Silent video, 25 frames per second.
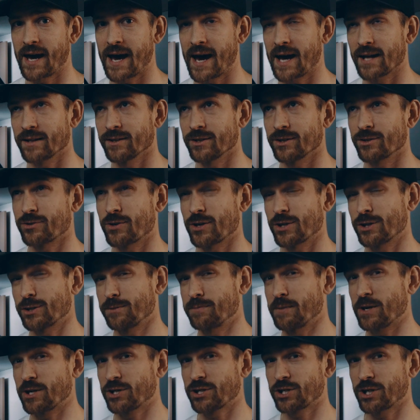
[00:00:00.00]
and the
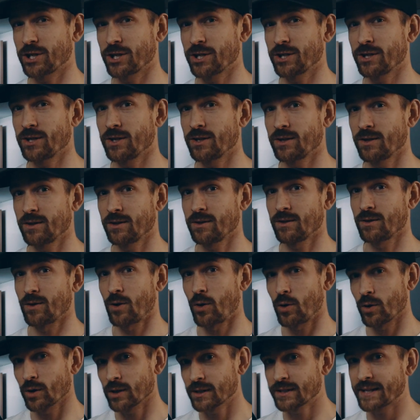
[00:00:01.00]
transmission
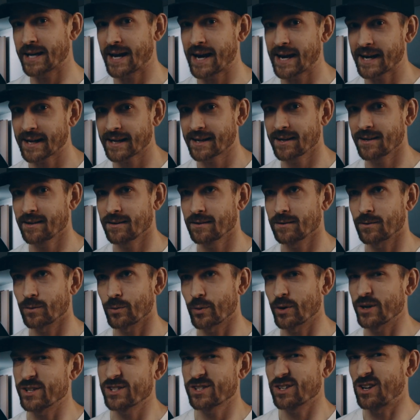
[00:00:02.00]
oil tank, or
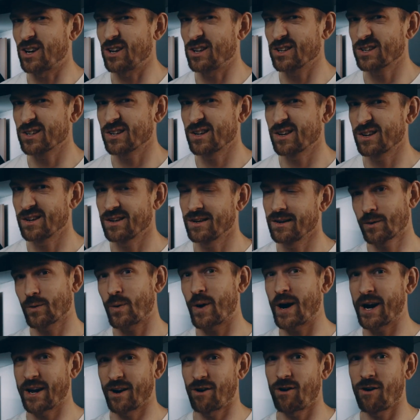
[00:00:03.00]
what it's called,
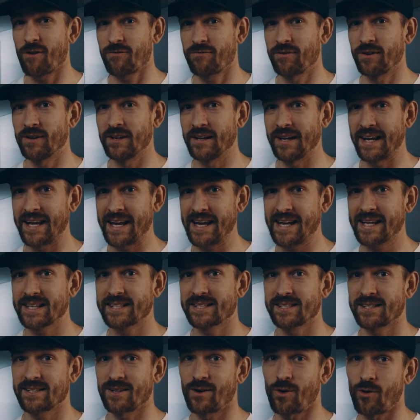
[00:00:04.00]
quite often
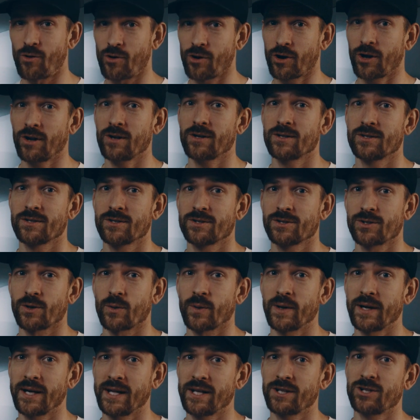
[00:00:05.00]
leaks oil. So
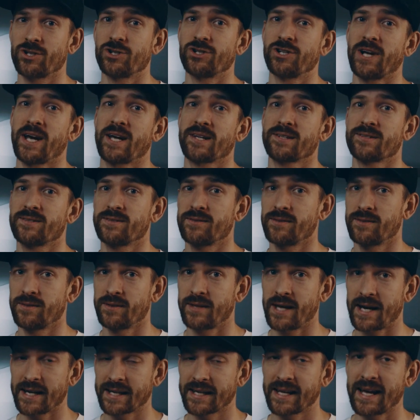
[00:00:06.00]
we need to change
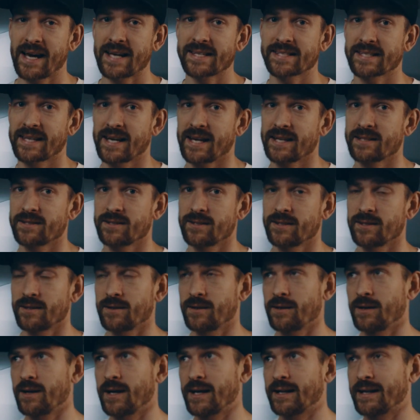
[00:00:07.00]
that gasket,
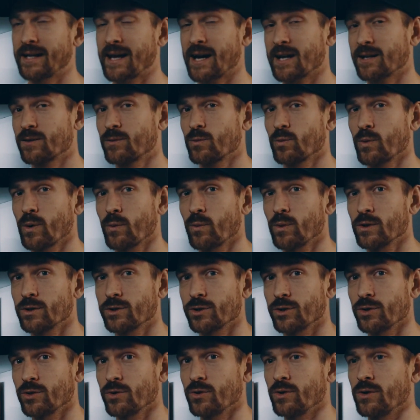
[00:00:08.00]
and that we will
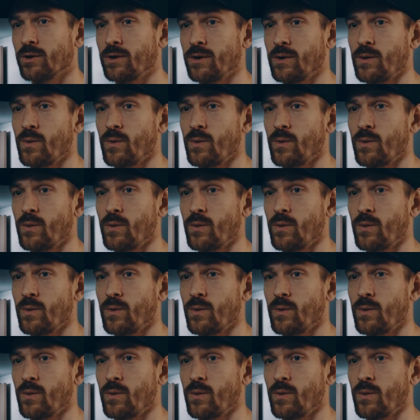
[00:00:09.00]
do